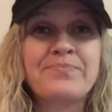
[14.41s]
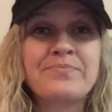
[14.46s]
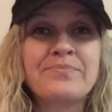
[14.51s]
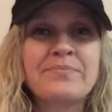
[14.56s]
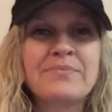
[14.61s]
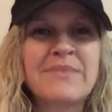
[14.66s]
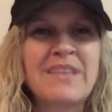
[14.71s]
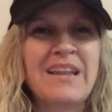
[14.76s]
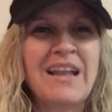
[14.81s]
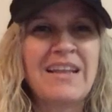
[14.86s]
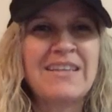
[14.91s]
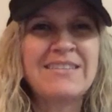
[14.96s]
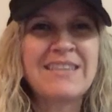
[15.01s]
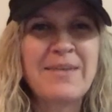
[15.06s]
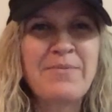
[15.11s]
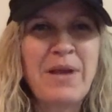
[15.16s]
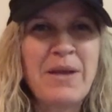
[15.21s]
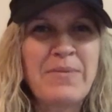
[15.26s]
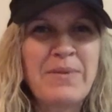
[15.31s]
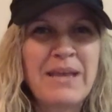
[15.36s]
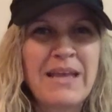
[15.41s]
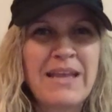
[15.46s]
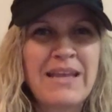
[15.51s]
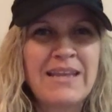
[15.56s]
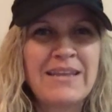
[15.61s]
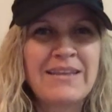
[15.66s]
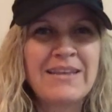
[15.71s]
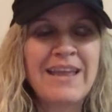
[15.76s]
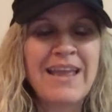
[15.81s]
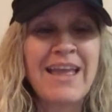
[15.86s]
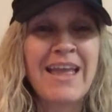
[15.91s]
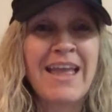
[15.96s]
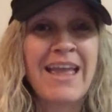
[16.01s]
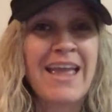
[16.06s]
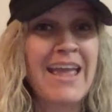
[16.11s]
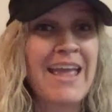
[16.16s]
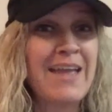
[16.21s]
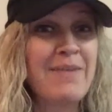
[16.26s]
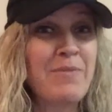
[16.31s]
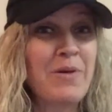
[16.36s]
did I say my beginning?
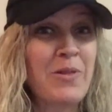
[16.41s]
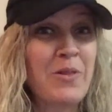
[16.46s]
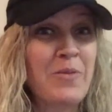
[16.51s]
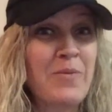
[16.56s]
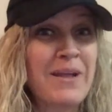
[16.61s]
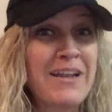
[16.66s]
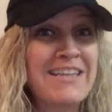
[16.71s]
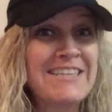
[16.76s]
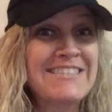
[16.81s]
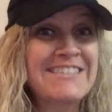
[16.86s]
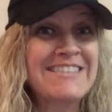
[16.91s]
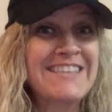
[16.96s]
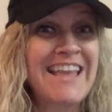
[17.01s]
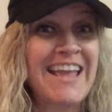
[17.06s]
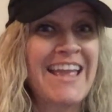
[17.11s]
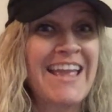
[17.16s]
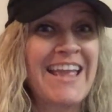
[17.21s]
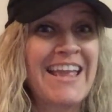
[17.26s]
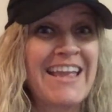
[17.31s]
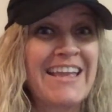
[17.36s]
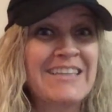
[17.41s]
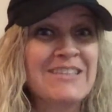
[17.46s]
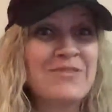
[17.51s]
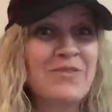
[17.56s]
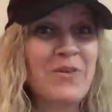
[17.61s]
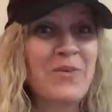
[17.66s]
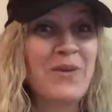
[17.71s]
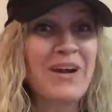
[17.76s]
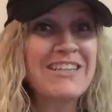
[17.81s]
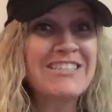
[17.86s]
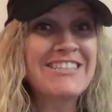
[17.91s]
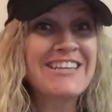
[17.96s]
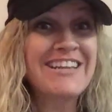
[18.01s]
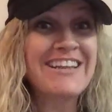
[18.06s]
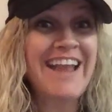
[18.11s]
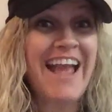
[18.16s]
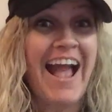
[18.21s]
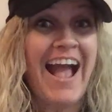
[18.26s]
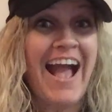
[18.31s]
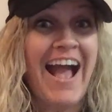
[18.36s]
Hey, Bolo Buddies, thanks for watching.